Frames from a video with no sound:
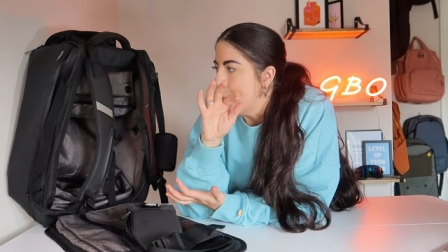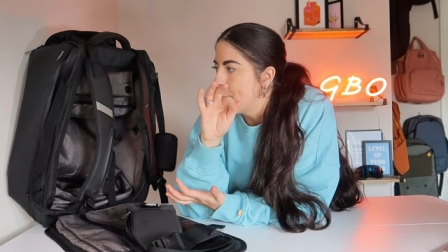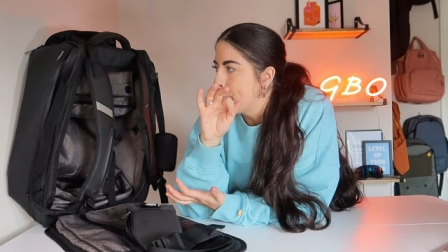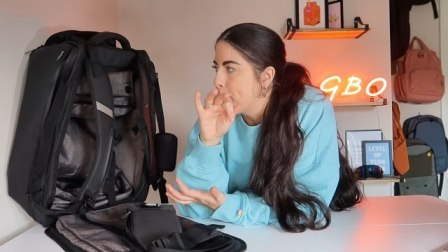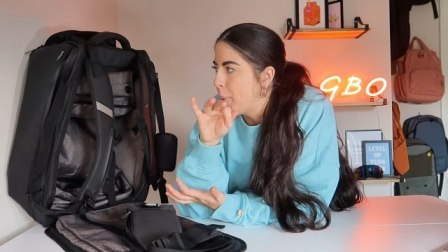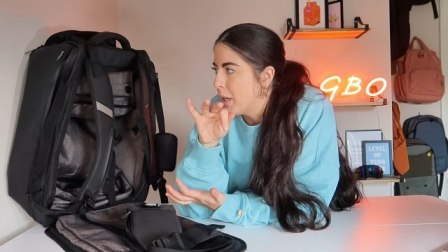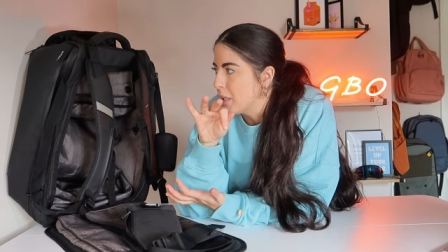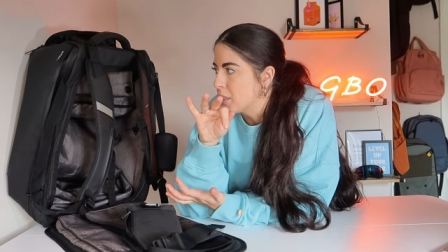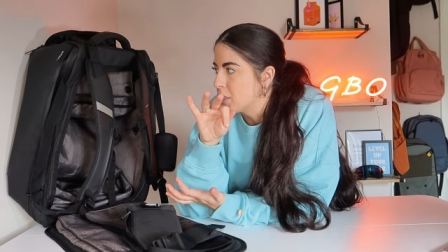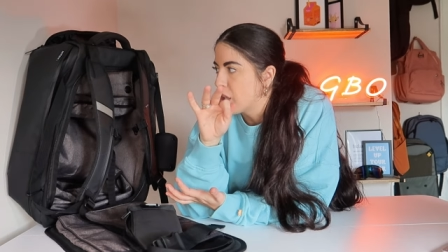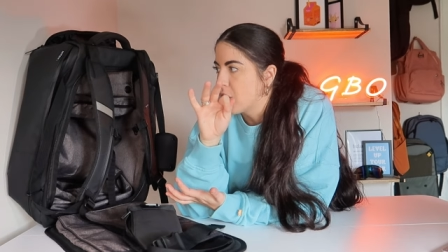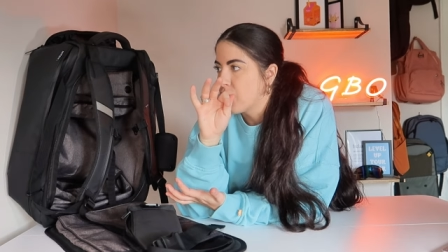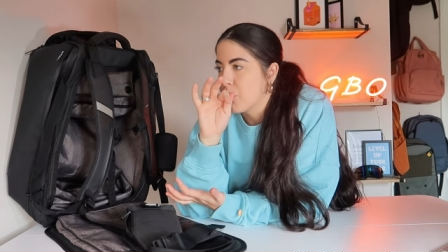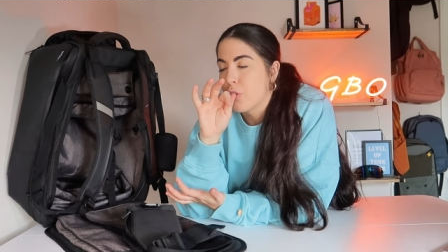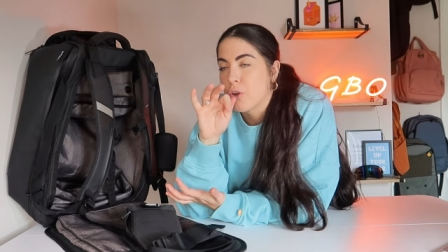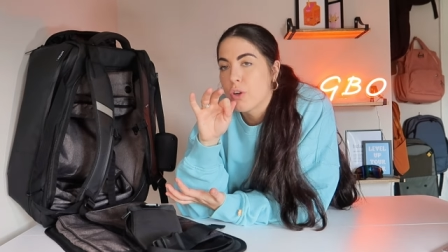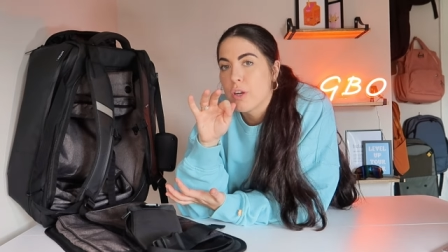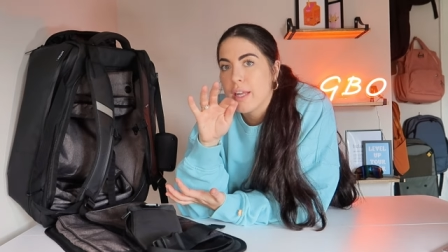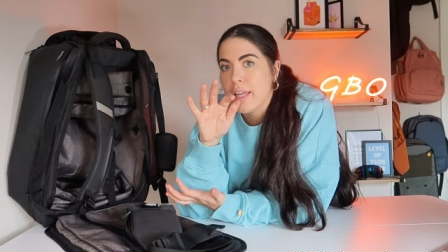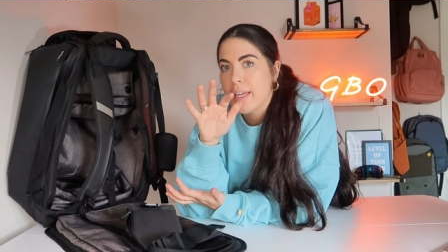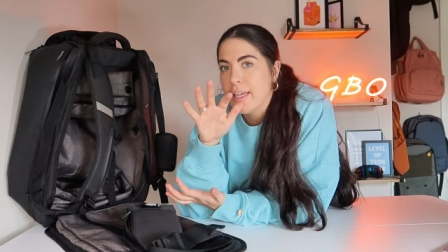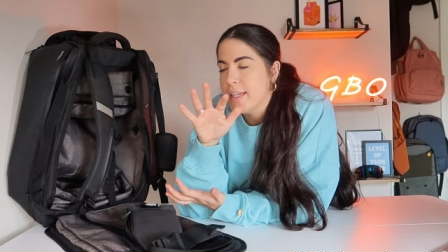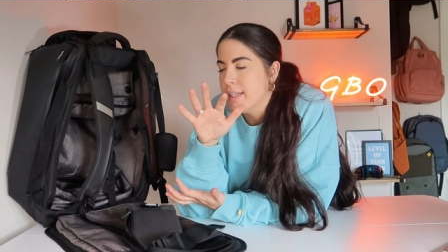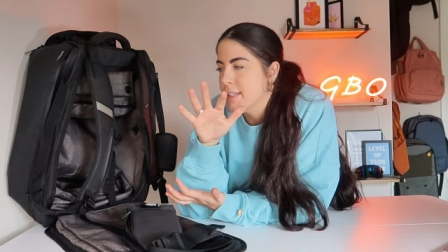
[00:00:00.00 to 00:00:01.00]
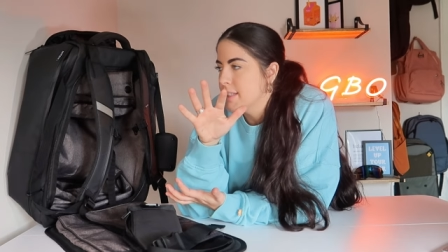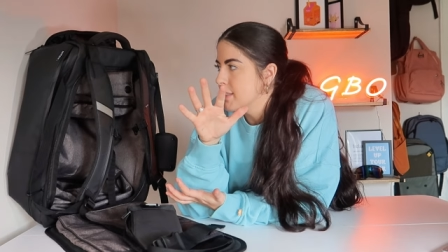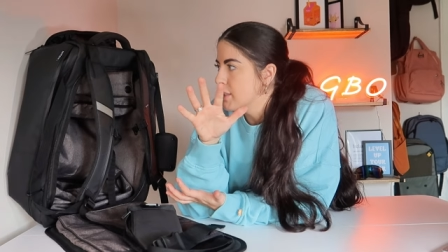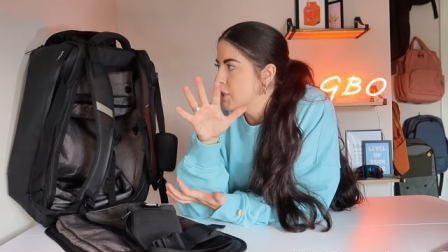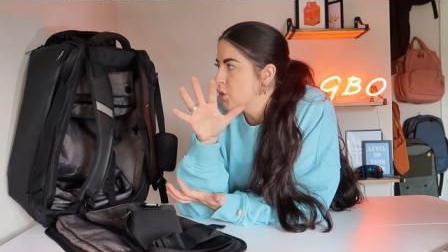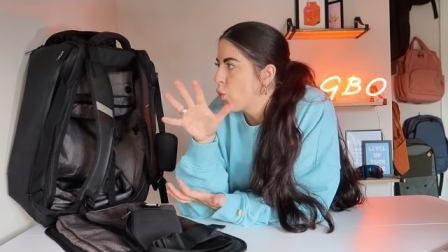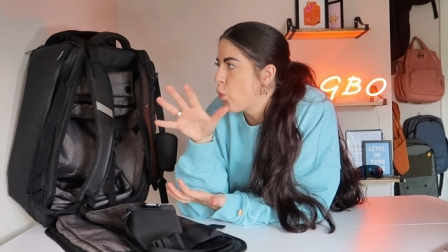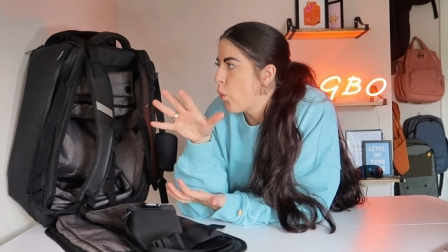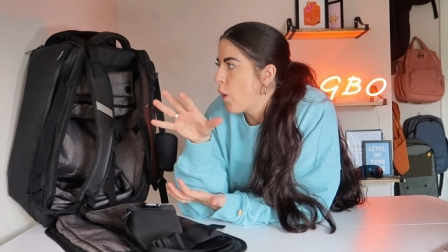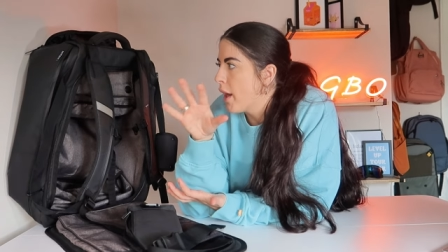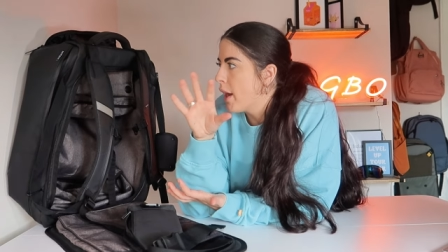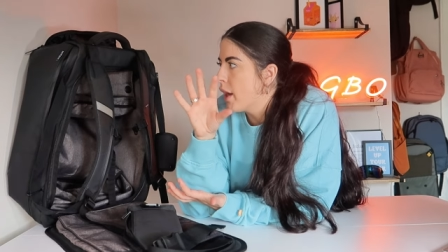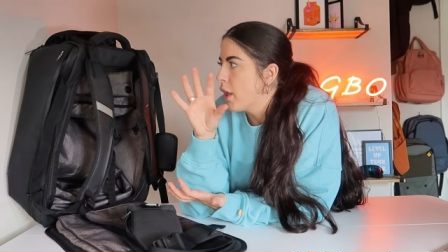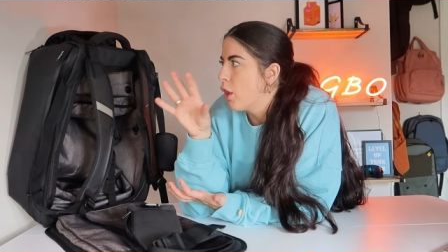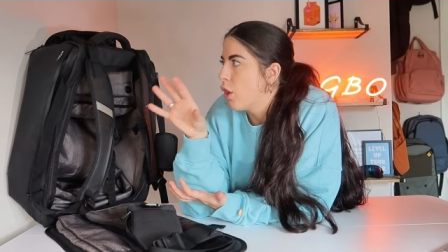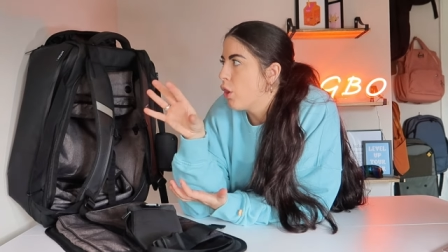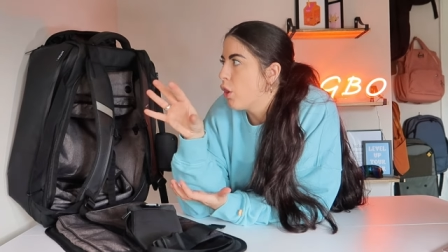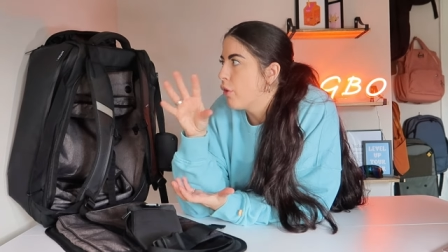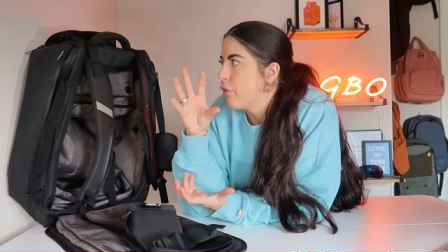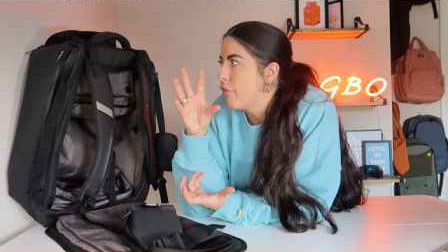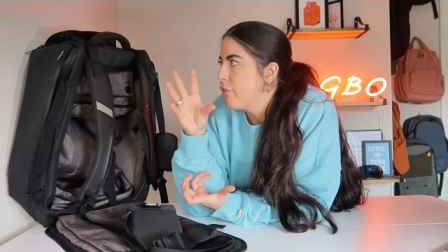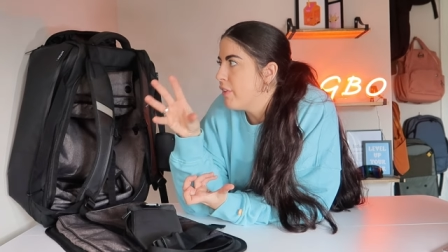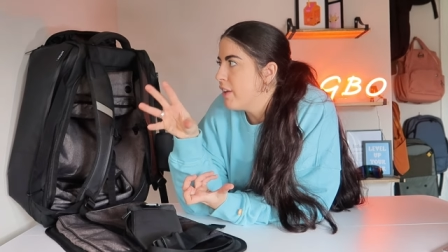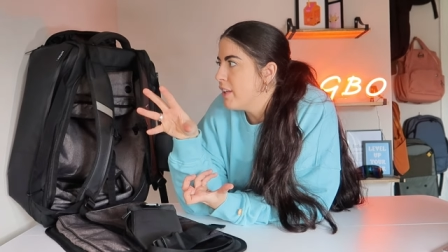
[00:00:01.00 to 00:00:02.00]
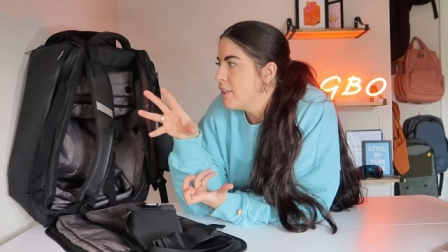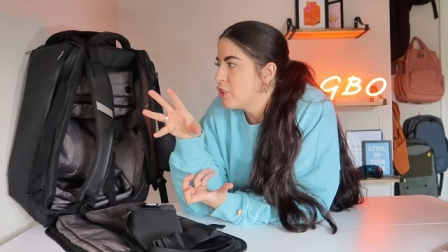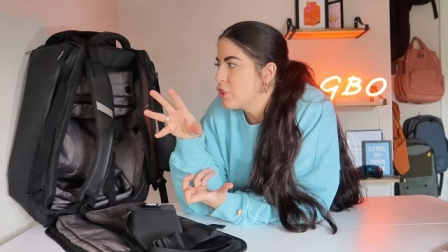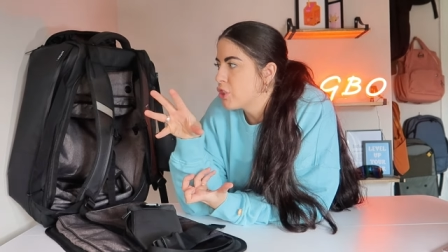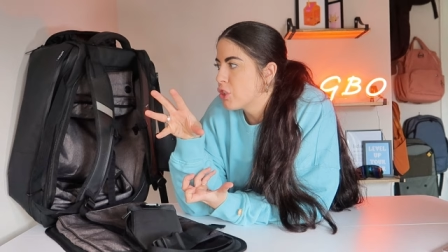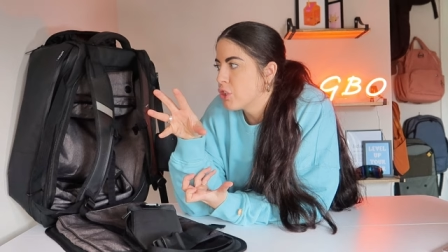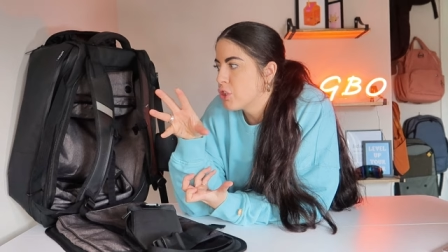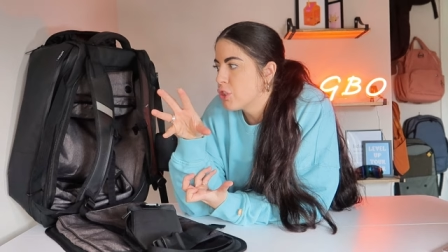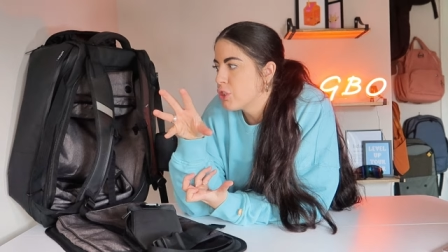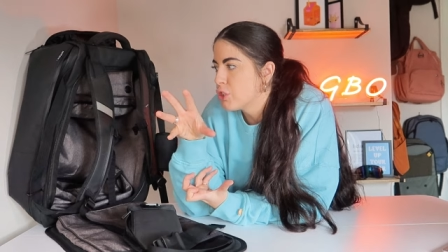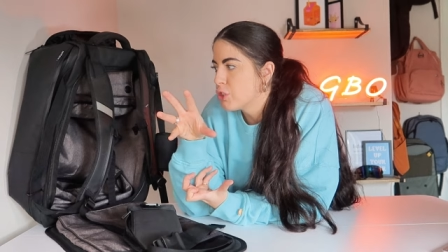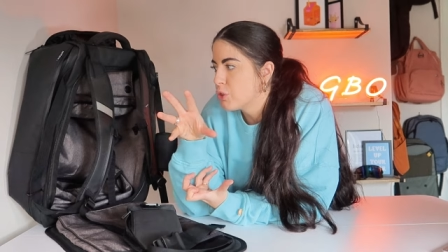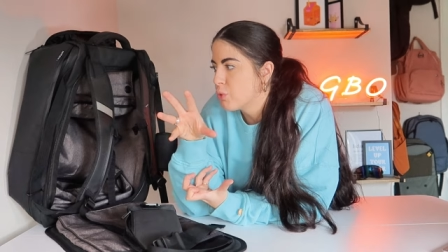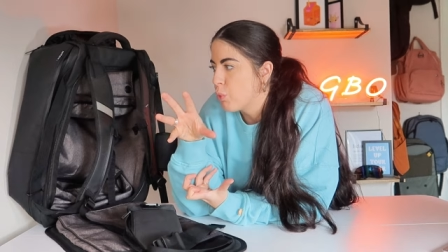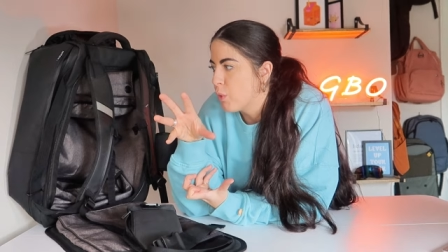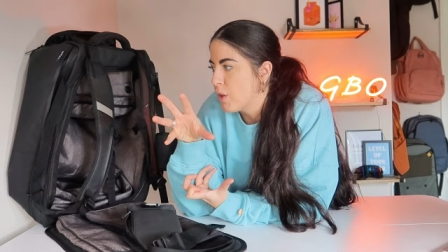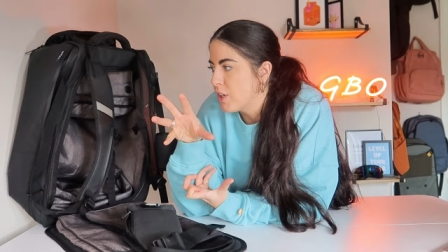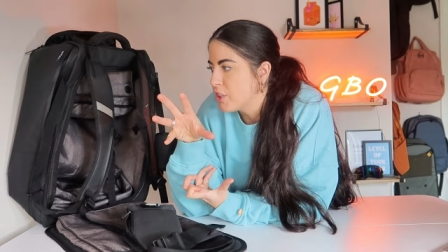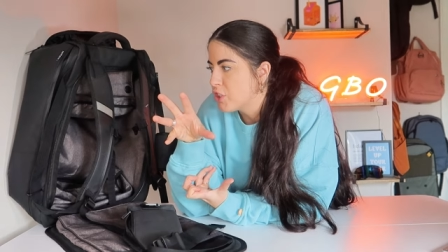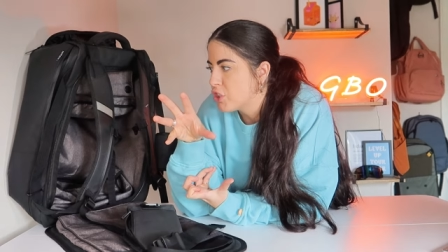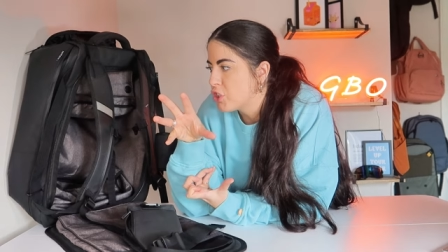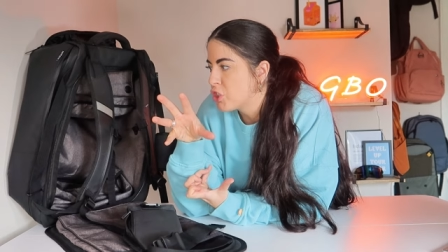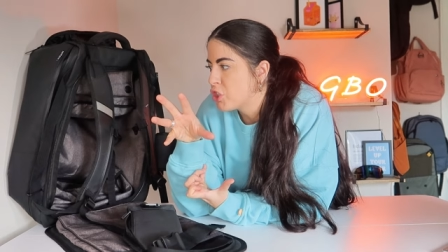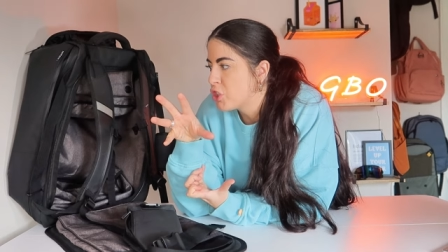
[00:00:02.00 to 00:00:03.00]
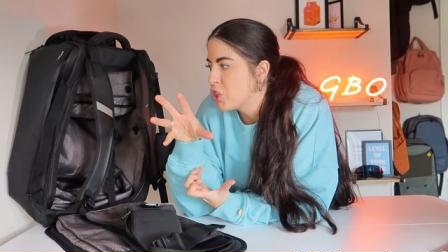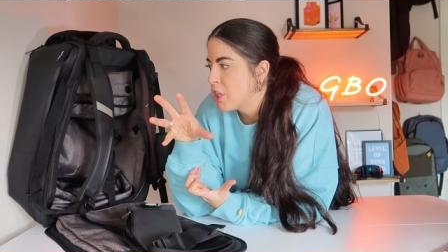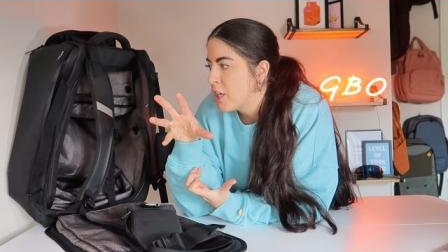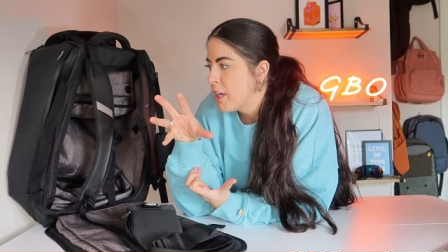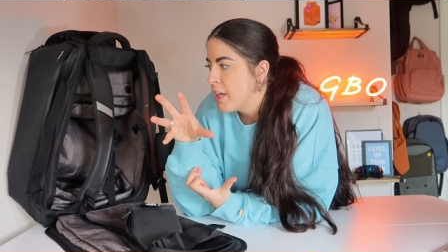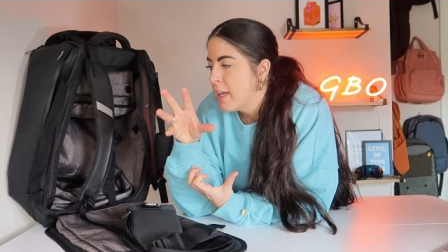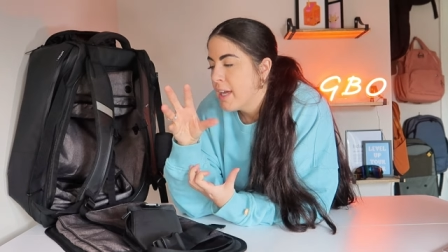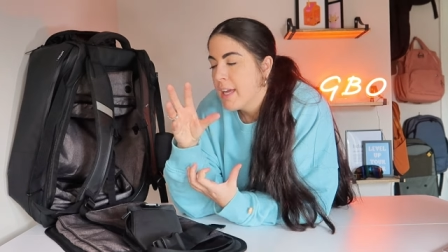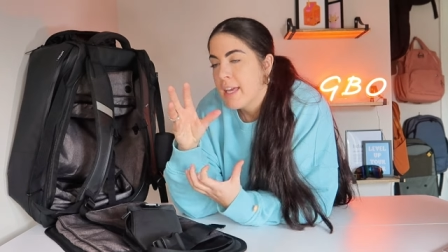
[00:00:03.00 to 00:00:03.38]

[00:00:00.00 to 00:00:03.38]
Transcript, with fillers: but there is quite a lot of features which